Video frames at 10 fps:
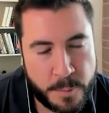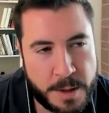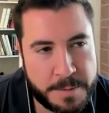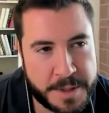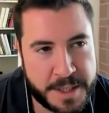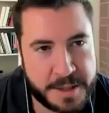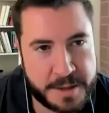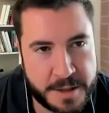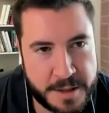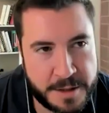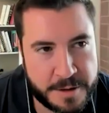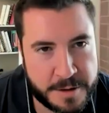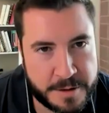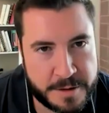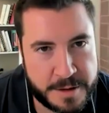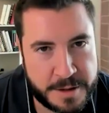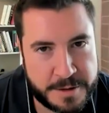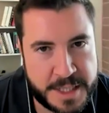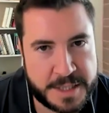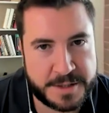probably your
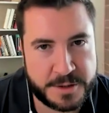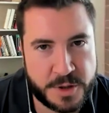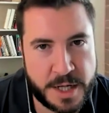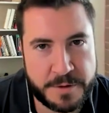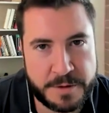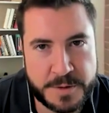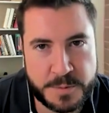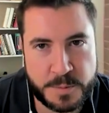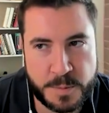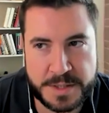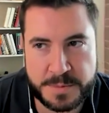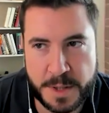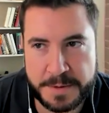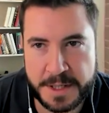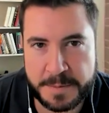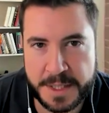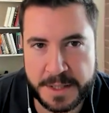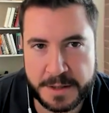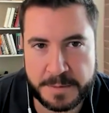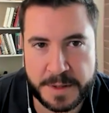your Tesla driver is is probably going to
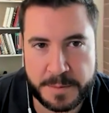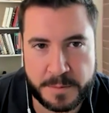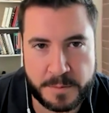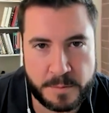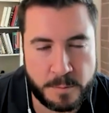be a little bit